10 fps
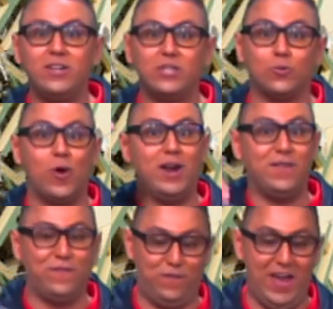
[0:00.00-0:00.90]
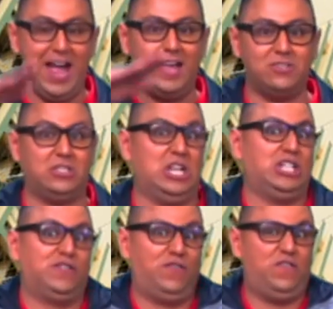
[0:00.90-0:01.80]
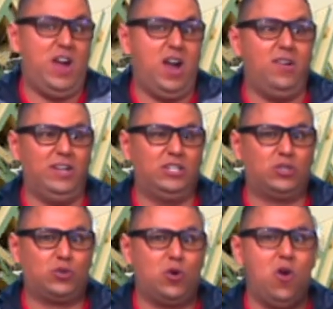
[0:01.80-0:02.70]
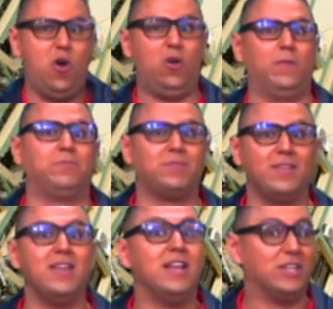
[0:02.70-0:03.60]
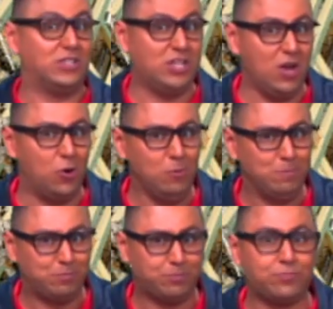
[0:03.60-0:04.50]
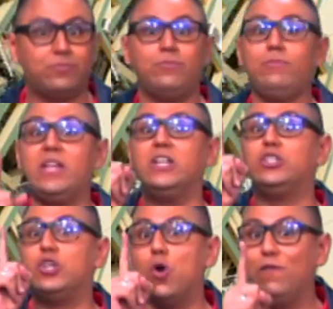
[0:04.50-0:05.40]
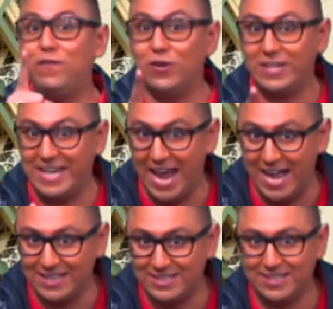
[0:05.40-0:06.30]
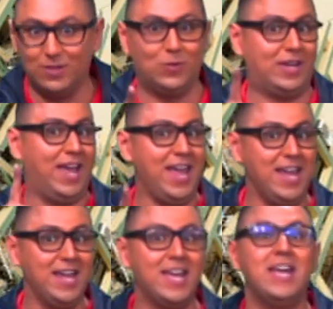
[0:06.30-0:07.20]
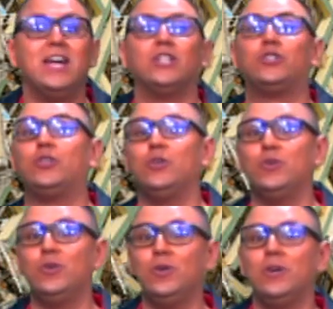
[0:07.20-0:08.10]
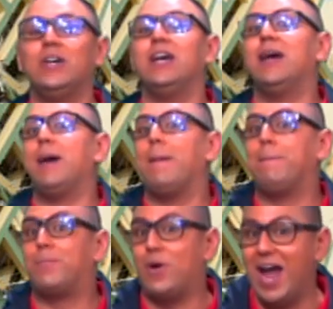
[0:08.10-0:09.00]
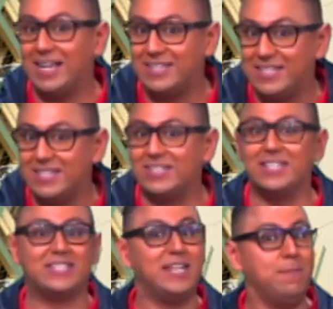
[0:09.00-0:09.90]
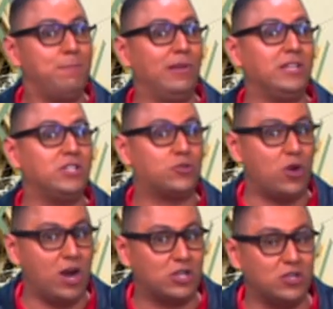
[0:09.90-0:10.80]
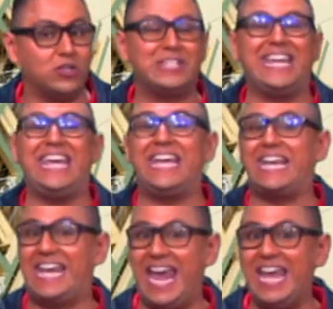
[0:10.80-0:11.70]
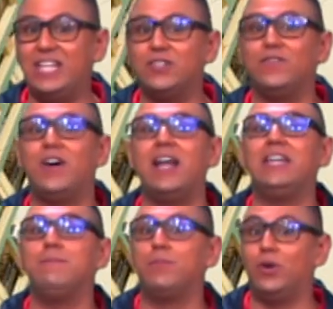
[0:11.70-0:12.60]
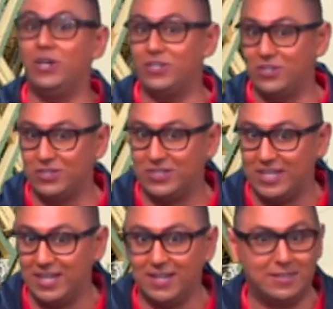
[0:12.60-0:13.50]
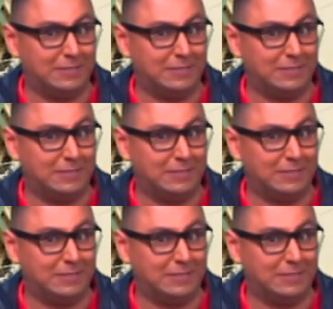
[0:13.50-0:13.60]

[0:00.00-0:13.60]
is running fast, it's very strong. So, don't forget, okay, to practice the simple instructions in case of an emergency.